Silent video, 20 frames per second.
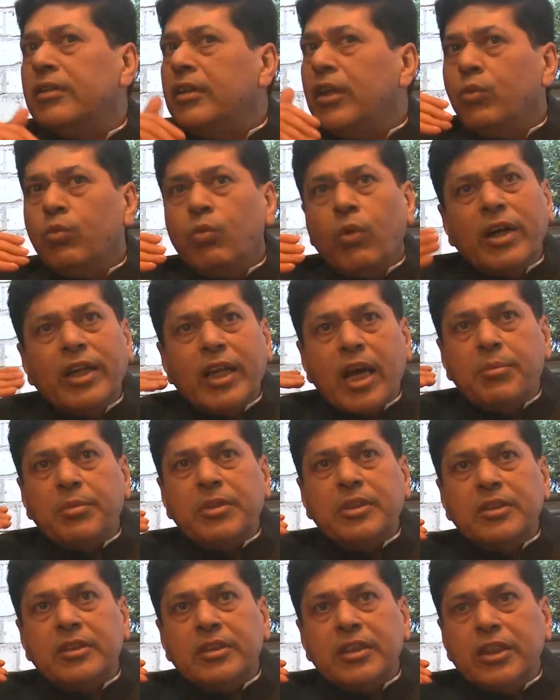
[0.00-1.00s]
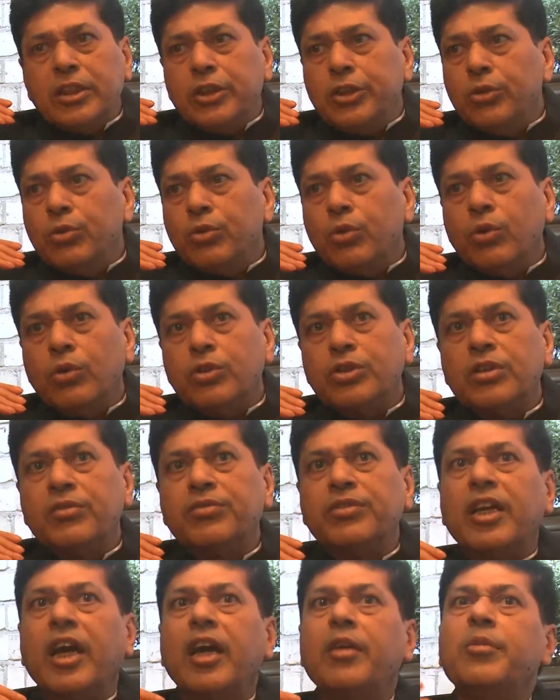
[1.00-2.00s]
Then what happens in due course
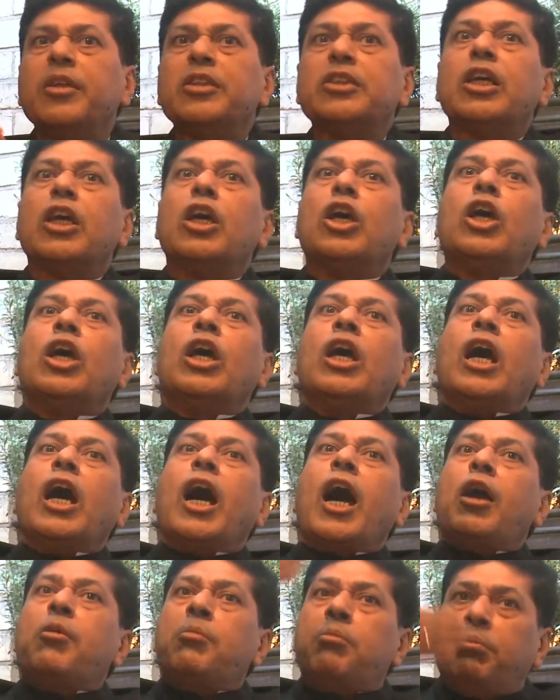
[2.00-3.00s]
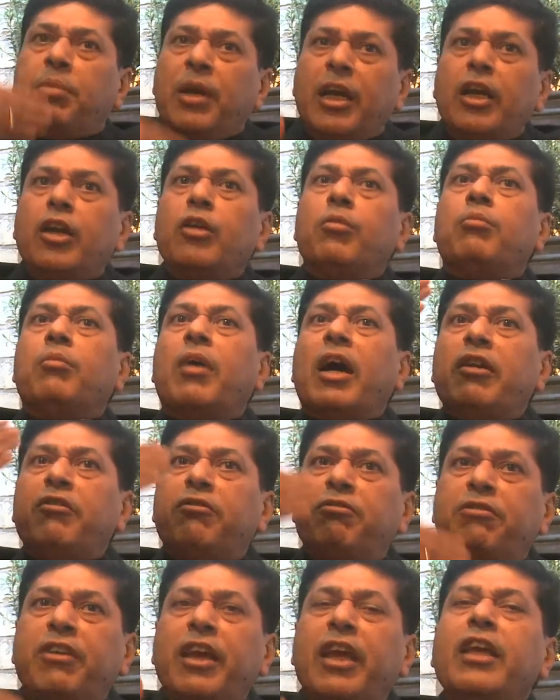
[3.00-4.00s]
of time is I build my
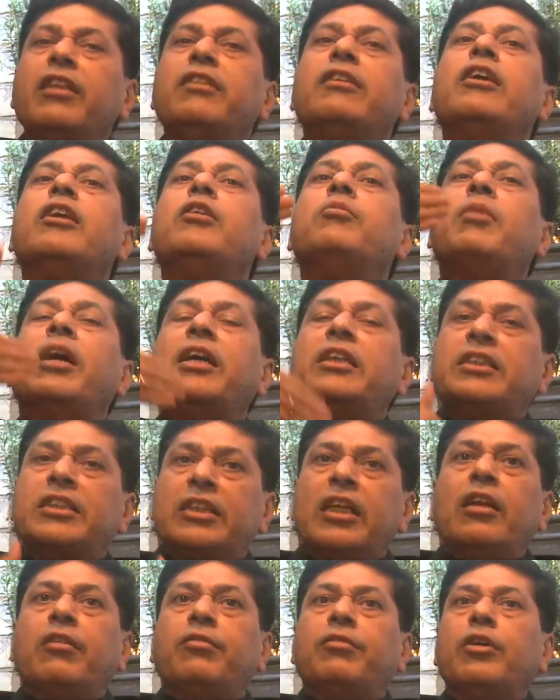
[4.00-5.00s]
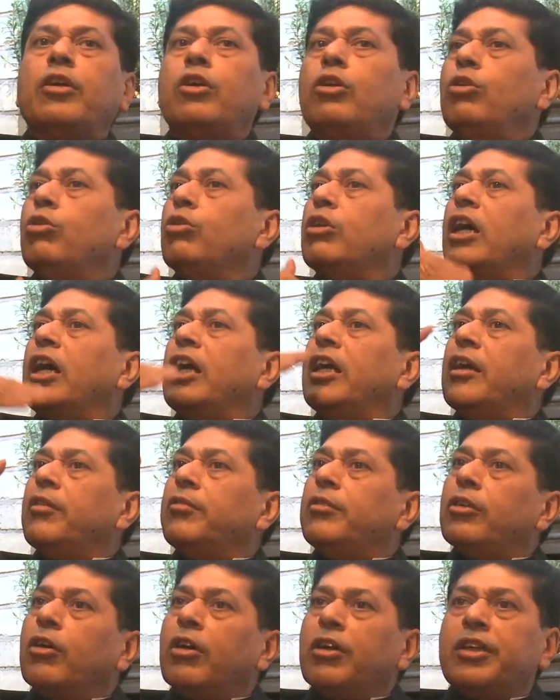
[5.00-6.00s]
faith in myself. Look, I
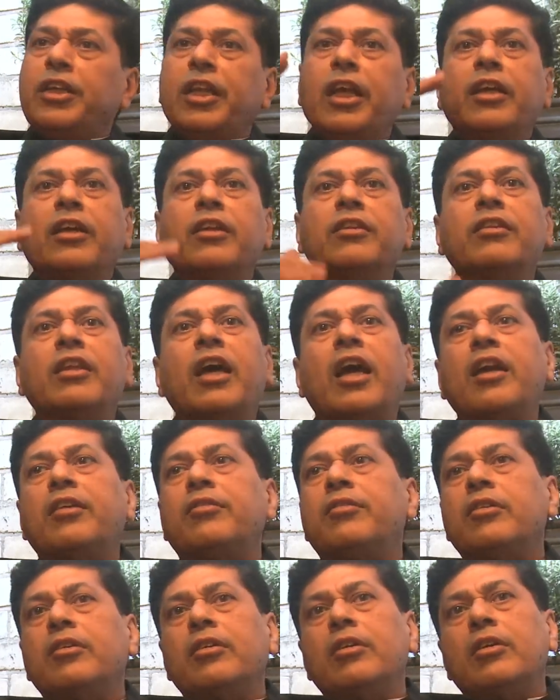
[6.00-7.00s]
have not taken that.